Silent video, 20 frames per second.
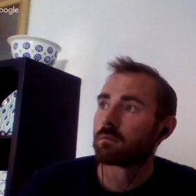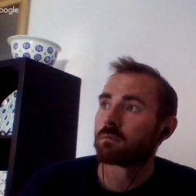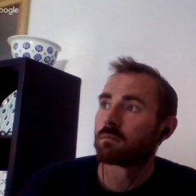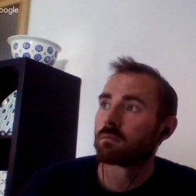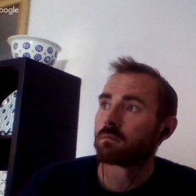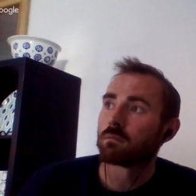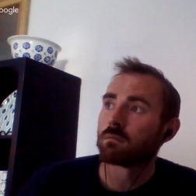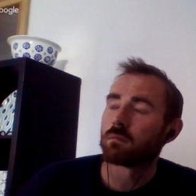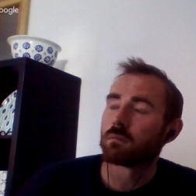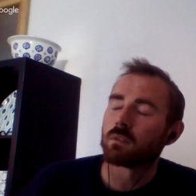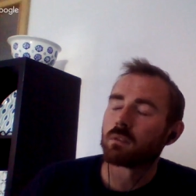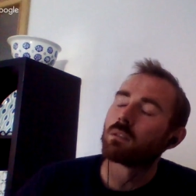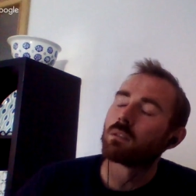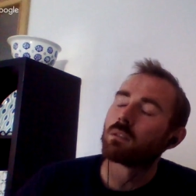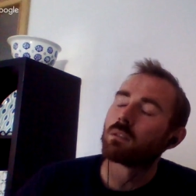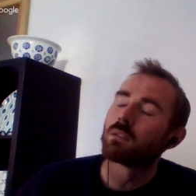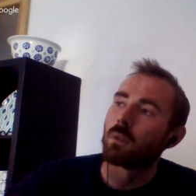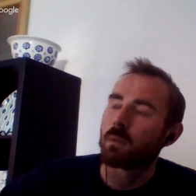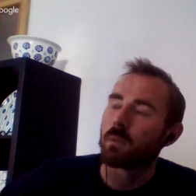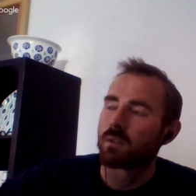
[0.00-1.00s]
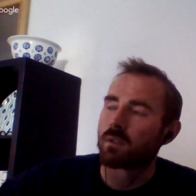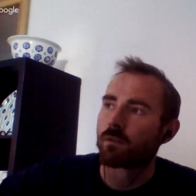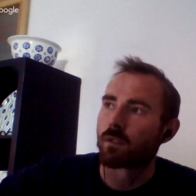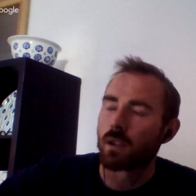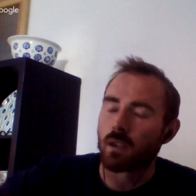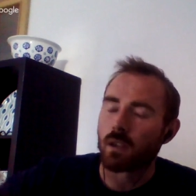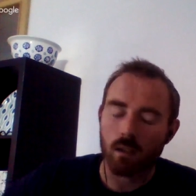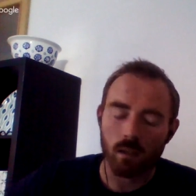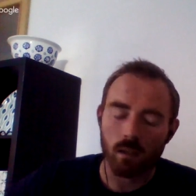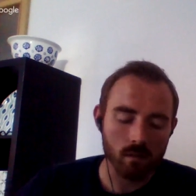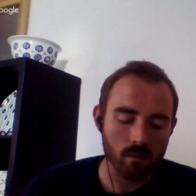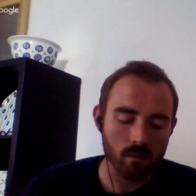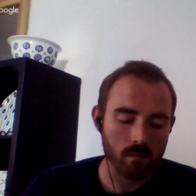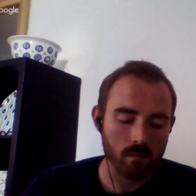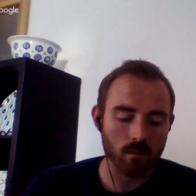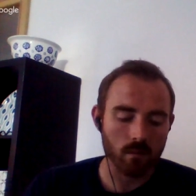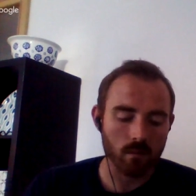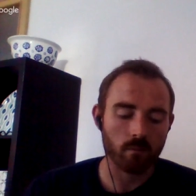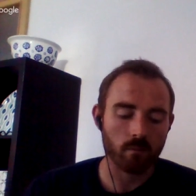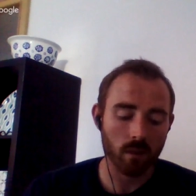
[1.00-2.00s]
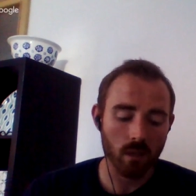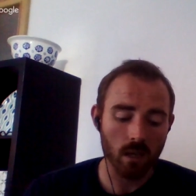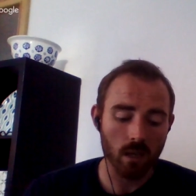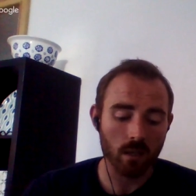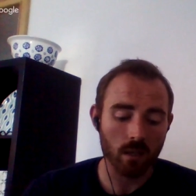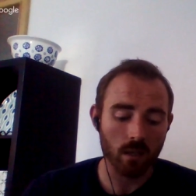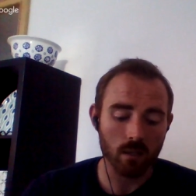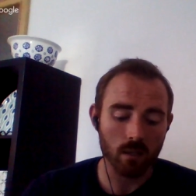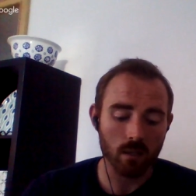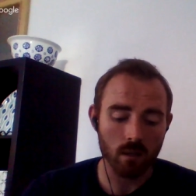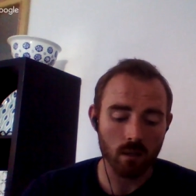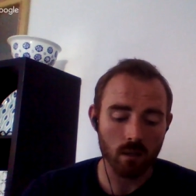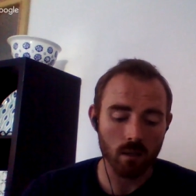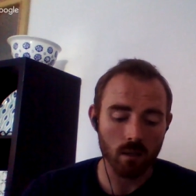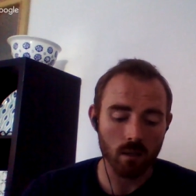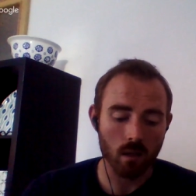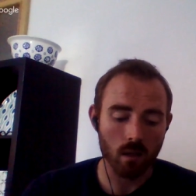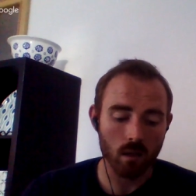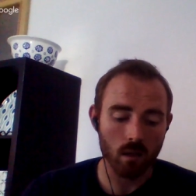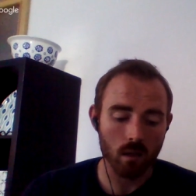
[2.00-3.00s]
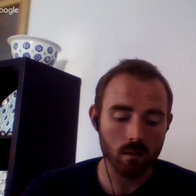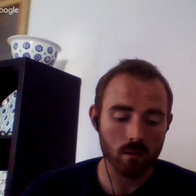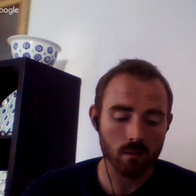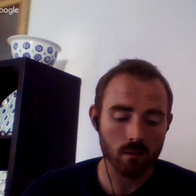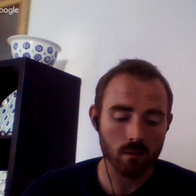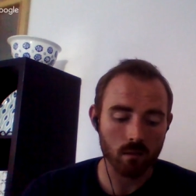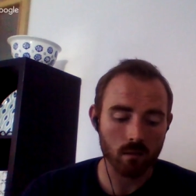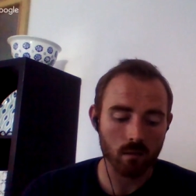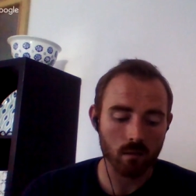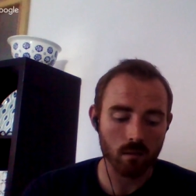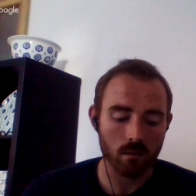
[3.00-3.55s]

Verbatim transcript: are some, maybe some free kicks and stuff. But yeah, that it, it is the